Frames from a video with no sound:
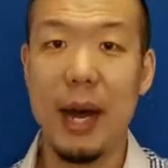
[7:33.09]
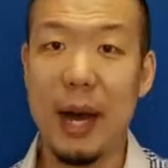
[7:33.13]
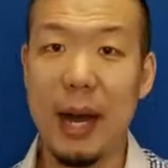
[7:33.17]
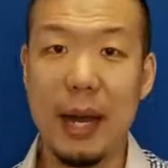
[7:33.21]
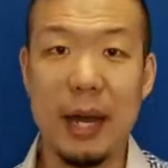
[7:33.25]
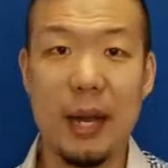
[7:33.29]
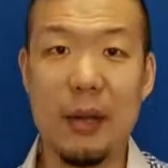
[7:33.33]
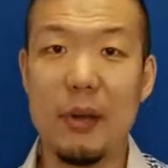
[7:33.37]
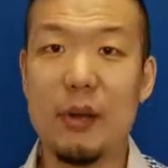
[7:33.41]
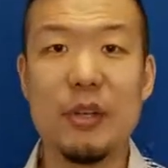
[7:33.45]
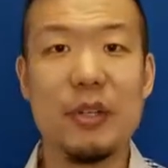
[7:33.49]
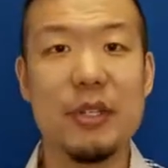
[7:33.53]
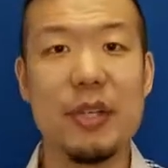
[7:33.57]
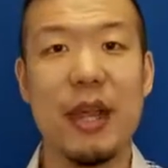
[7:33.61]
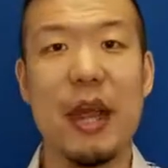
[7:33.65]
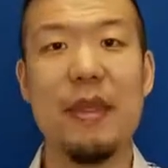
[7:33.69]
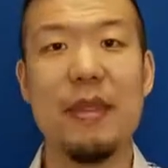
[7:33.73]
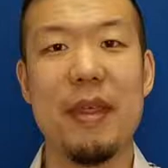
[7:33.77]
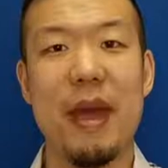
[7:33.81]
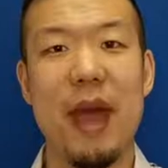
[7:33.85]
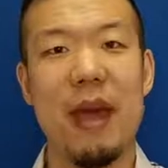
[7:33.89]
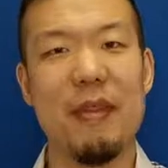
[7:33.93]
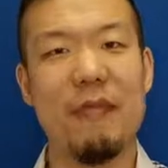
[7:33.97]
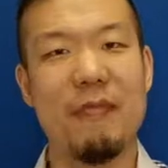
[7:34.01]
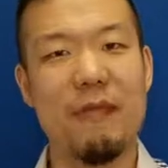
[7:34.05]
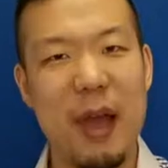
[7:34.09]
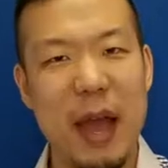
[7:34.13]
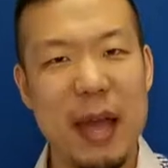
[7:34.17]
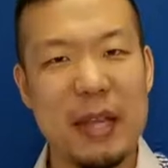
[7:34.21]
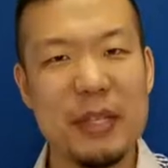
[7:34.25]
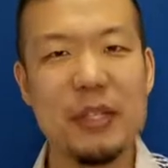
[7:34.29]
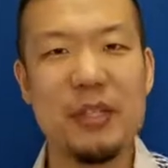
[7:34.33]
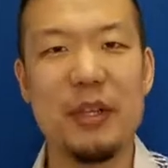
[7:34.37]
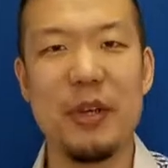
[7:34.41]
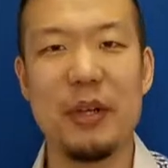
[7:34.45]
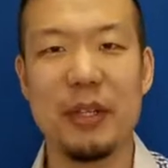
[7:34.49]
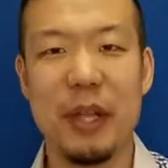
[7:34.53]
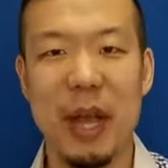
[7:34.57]
I understand that
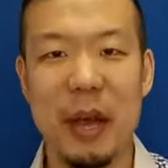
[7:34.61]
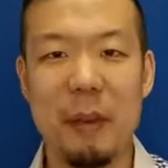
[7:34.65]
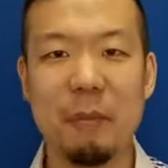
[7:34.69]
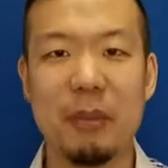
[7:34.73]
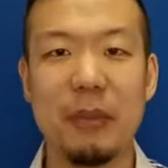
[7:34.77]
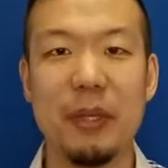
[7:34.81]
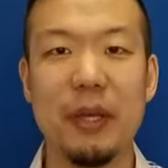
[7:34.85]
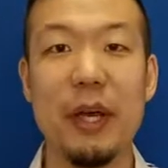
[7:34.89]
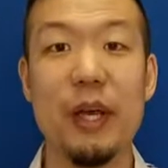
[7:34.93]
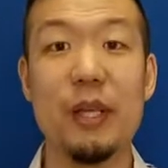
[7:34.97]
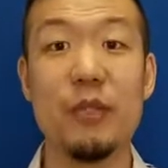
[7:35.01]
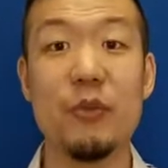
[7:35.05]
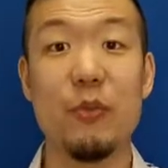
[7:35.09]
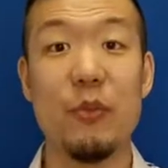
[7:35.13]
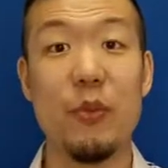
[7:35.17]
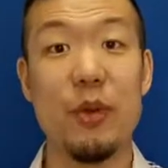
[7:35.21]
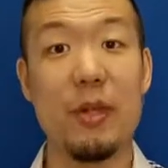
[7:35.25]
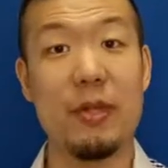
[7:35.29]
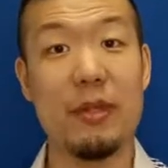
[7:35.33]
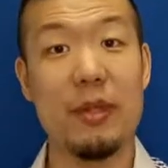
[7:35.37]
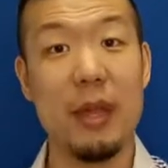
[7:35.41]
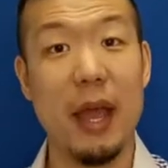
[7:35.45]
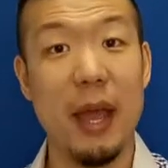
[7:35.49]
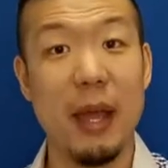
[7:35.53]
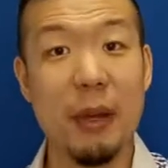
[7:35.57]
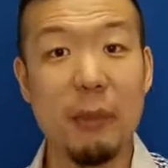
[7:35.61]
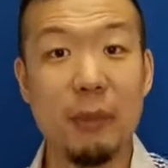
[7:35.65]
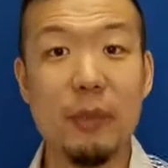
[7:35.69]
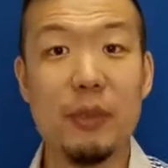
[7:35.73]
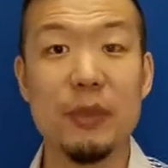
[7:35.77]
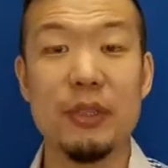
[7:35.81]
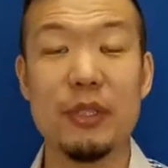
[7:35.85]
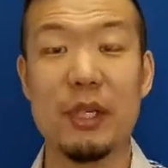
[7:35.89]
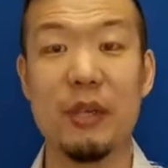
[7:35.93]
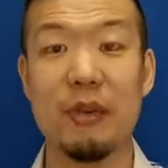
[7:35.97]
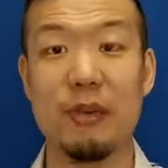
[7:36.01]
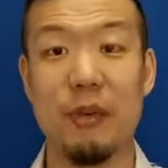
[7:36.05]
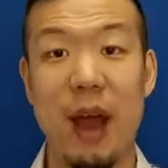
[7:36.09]
fancier templates with
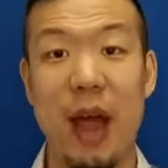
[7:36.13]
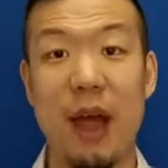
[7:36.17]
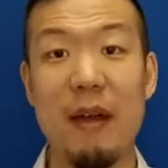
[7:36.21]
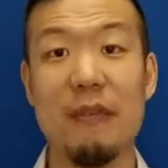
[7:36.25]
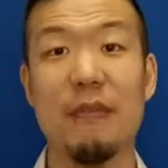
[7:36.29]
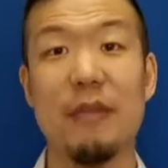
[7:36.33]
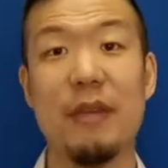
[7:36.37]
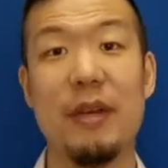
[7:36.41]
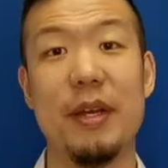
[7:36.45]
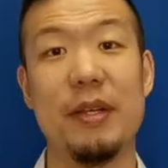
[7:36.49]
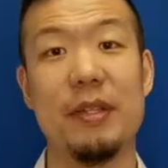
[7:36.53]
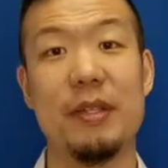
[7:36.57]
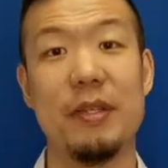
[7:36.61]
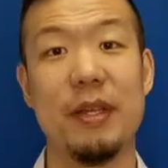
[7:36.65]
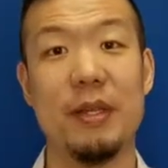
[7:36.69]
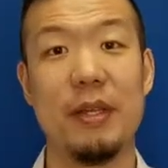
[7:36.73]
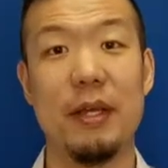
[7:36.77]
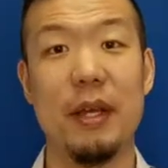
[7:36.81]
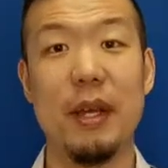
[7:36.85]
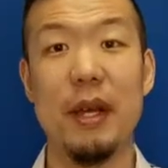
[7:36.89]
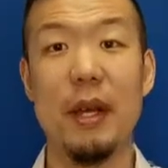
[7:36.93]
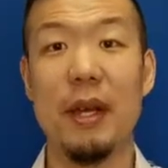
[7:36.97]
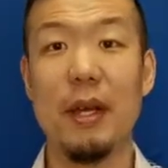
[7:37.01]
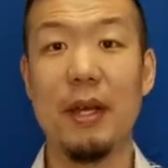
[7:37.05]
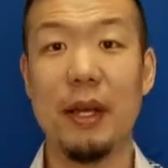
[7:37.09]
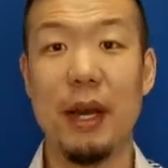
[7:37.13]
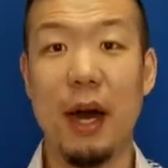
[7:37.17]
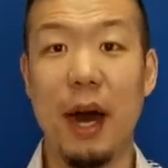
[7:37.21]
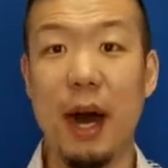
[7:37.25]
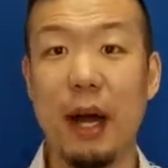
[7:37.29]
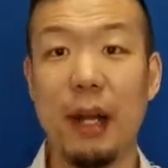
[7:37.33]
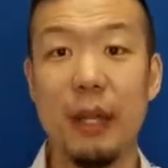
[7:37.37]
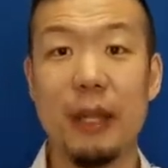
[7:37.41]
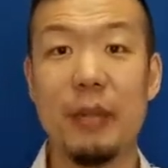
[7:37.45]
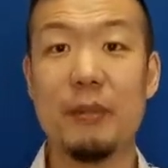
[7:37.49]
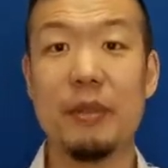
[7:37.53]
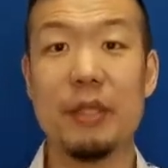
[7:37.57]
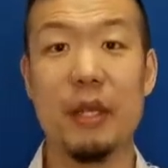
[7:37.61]
tables and graphics and
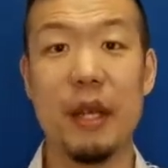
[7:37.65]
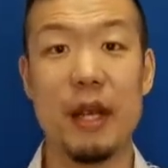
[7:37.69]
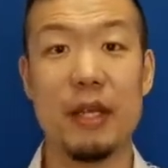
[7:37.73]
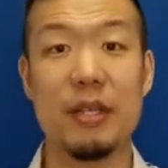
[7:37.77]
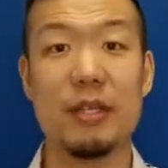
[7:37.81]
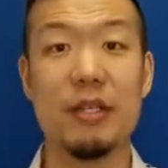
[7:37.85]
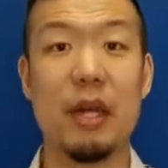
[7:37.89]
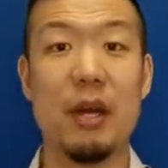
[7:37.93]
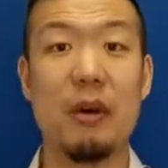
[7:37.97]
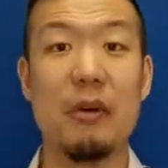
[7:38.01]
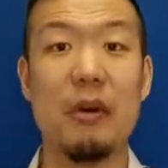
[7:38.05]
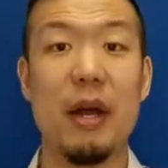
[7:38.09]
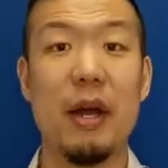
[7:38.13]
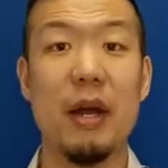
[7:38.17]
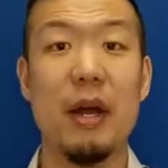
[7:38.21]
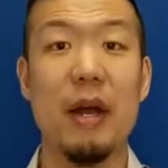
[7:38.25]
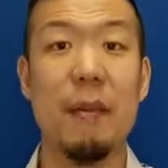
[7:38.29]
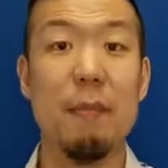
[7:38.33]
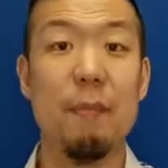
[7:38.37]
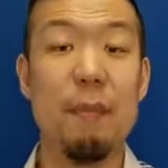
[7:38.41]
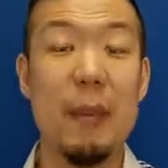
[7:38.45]
columns and etc.